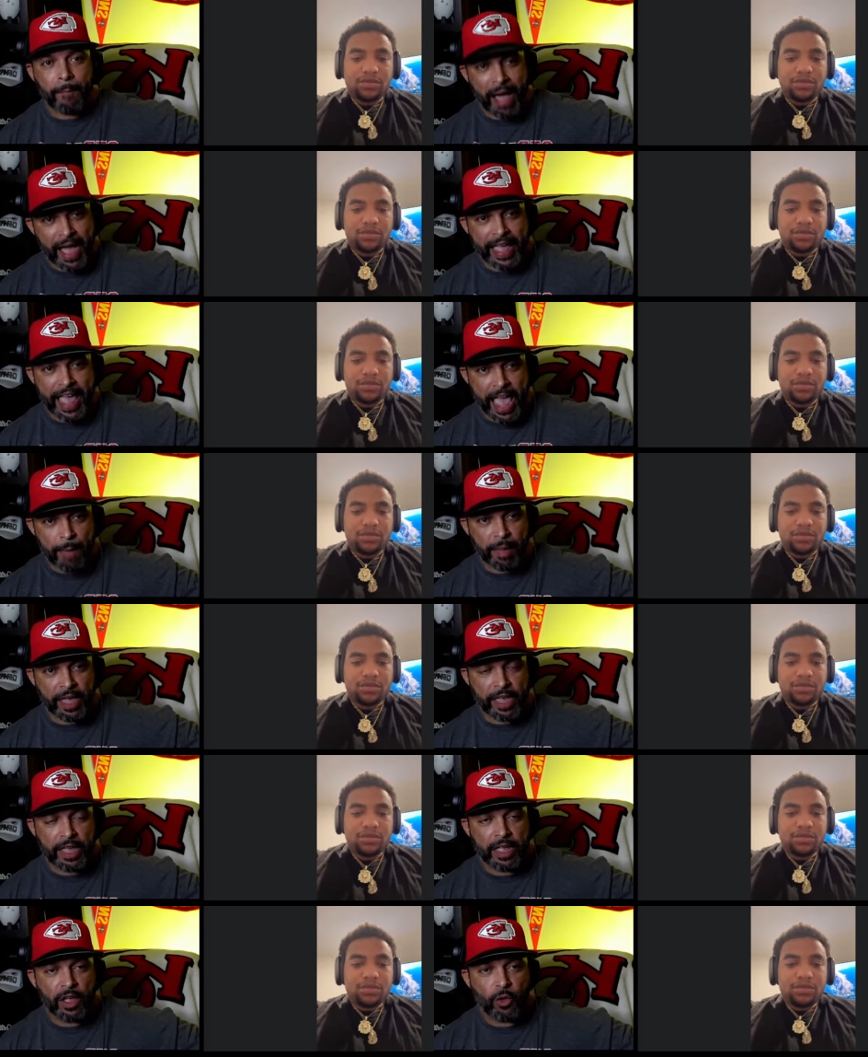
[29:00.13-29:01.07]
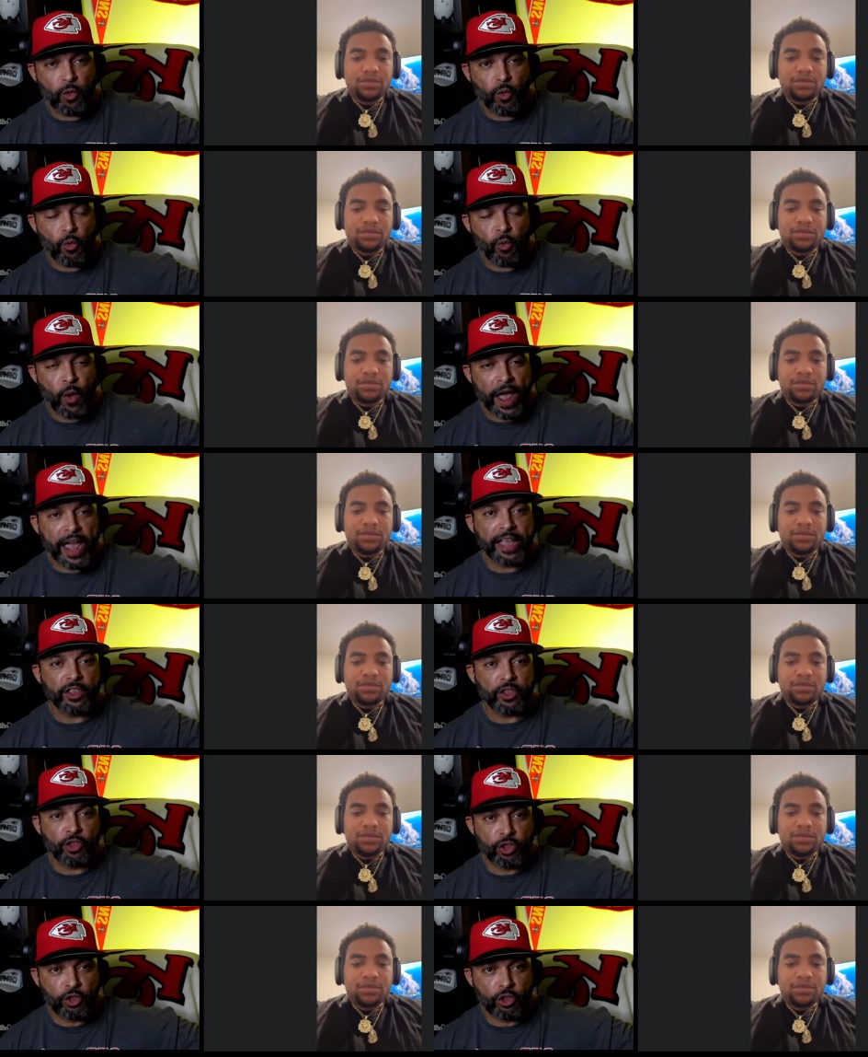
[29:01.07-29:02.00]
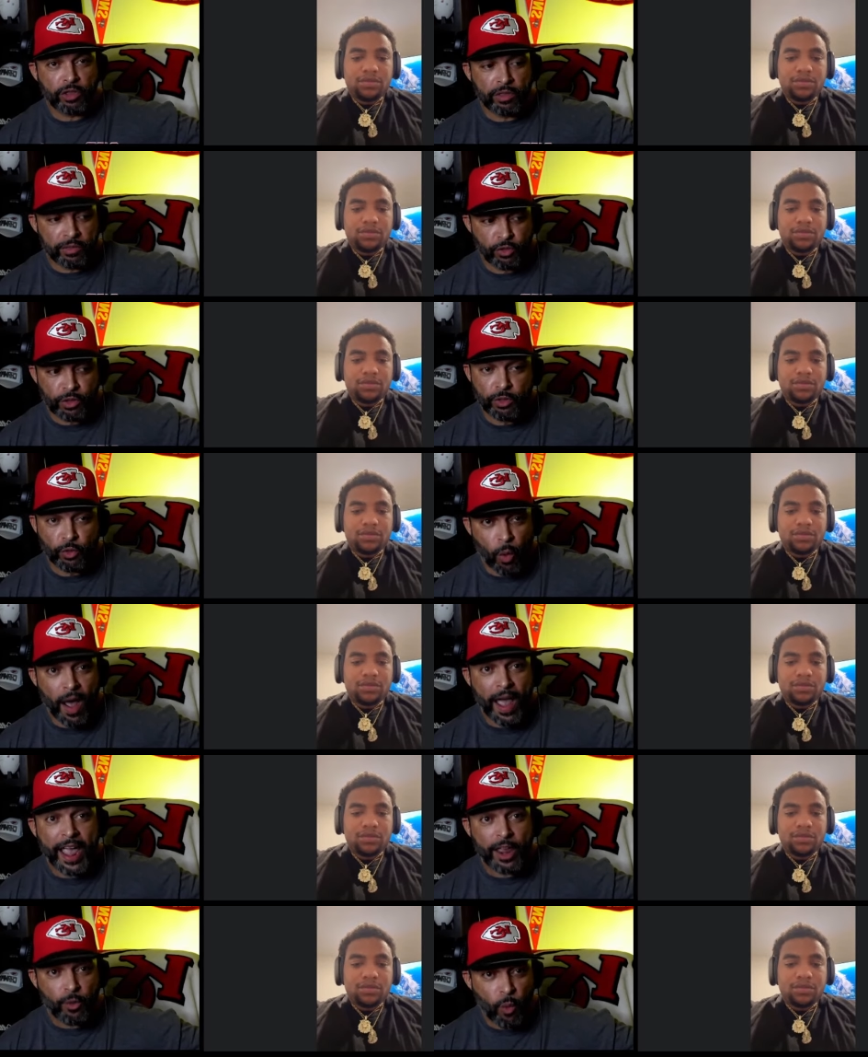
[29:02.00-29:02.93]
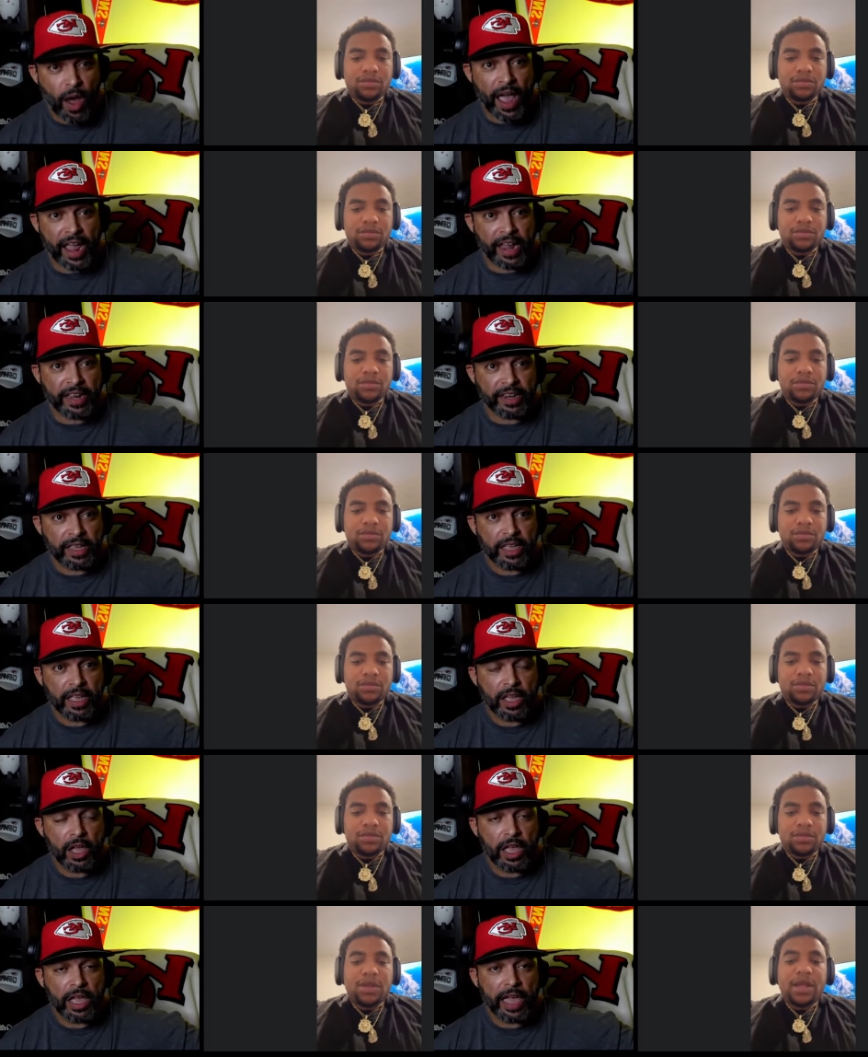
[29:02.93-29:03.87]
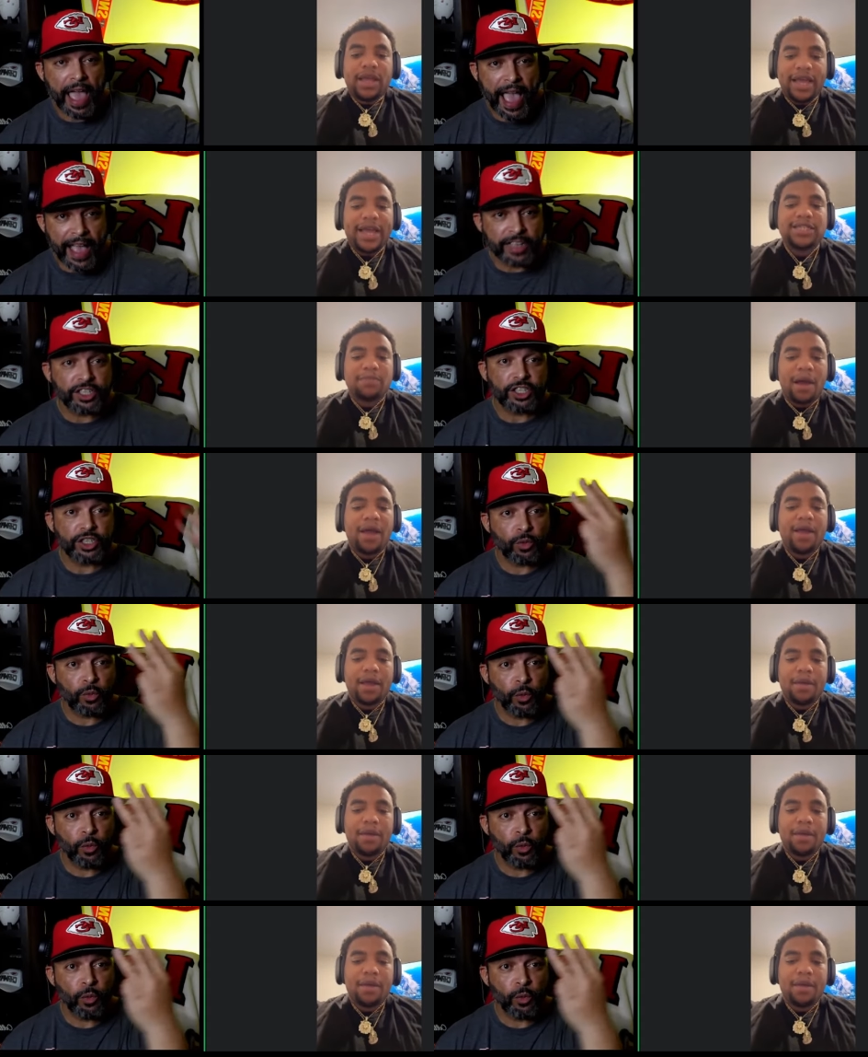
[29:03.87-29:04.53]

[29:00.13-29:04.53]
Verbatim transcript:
Speaker 1: Miami when Dwyane Wade
Speaker 2: has it's three